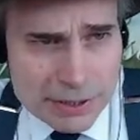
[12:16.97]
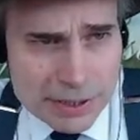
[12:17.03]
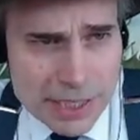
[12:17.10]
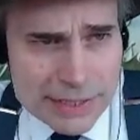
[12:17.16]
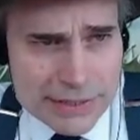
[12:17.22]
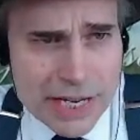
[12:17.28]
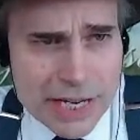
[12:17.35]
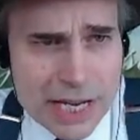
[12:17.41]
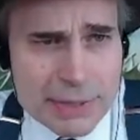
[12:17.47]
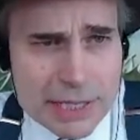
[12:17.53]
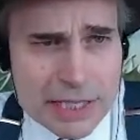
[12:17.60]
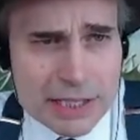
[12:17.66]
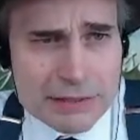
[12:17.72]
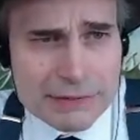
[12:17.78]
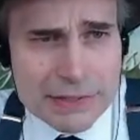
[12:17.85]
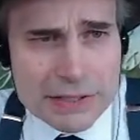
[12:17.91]
and Jamie
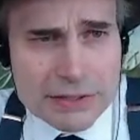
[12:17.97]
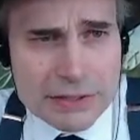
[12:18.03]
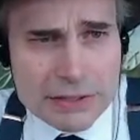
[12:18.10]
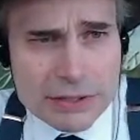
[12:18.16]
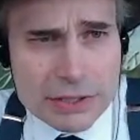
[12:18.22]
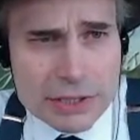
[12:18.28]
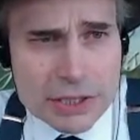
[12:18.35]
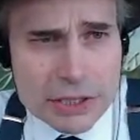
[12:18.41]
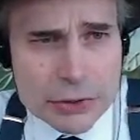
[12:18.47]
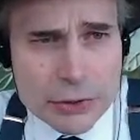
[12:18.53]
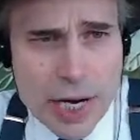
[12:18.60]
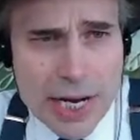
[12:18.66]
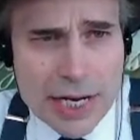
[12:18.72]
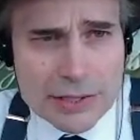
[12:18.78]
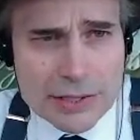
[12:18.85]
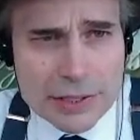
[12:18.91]
convinces her to
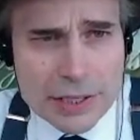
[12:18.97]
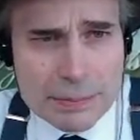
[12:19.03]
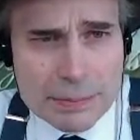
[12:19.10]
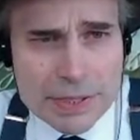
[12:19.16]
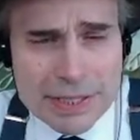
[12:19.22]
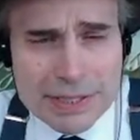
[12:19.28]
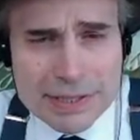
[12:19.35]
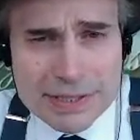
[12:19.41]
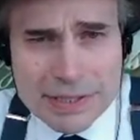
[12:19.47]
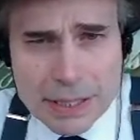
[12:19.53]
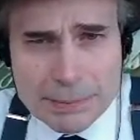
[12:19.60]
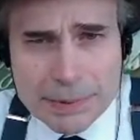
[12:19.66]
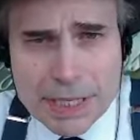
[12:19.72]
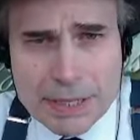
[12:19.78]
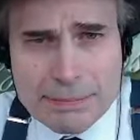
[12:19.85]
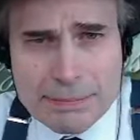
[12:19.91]
try chips
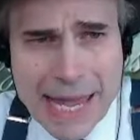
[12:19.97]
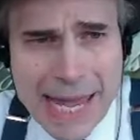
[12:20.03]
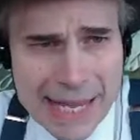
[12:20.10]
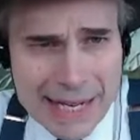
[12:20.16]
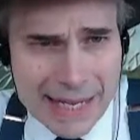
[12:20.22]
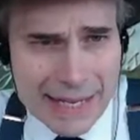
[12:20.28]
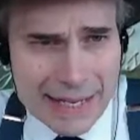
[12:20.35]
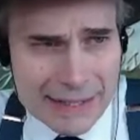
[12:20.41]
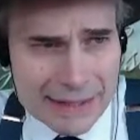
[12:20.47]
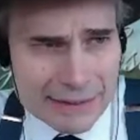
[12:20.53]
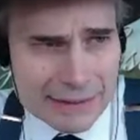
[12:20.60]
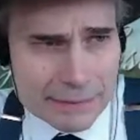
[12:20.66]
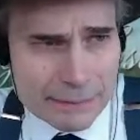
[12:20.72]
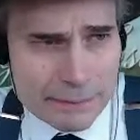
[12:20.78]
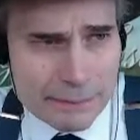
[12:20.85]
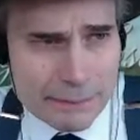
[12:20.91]
dipped in mayonnaise.